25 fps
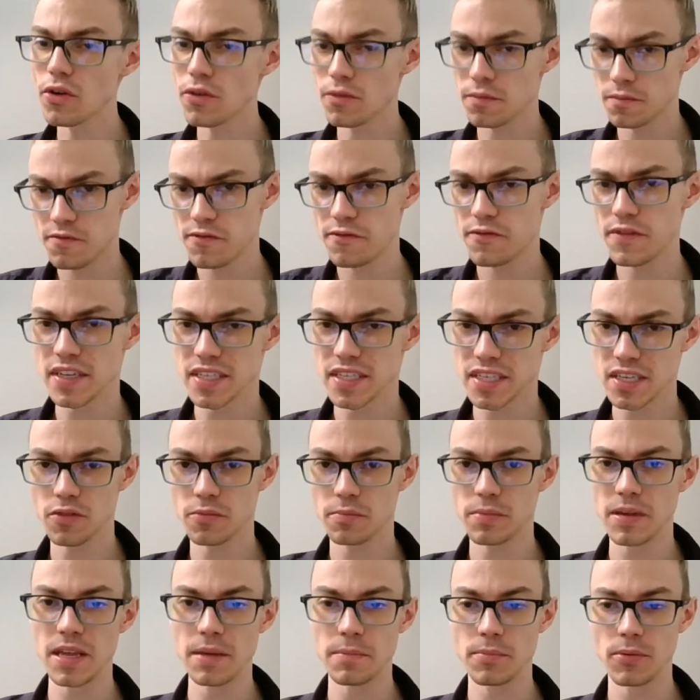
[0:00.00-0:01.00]
physical
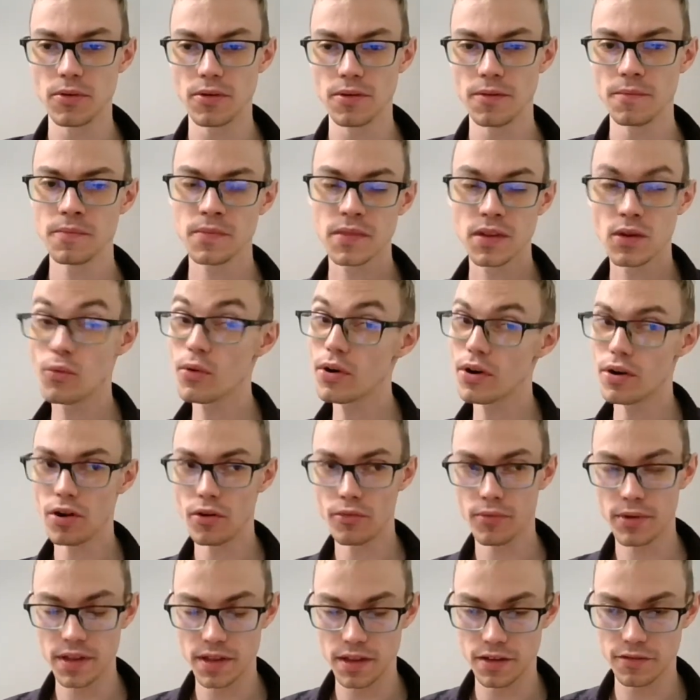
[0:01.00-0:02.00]
people. We're all
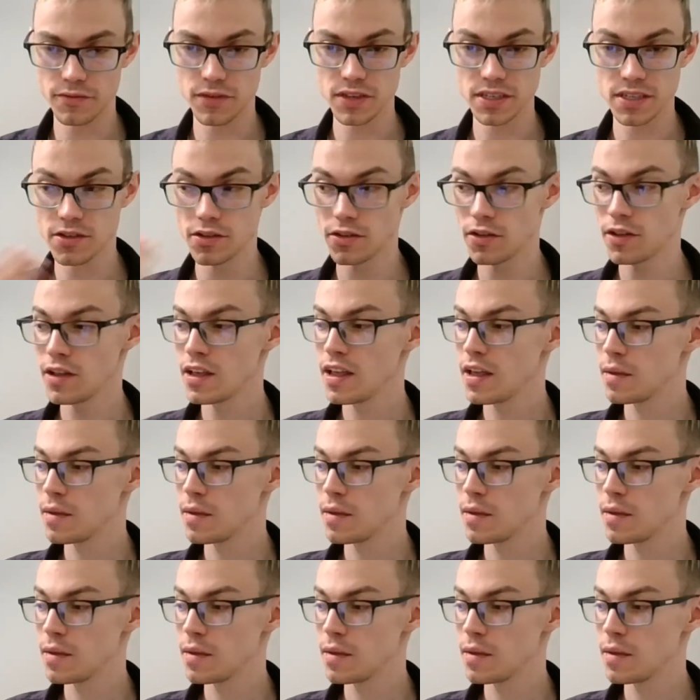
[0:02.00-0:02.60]
real and physical,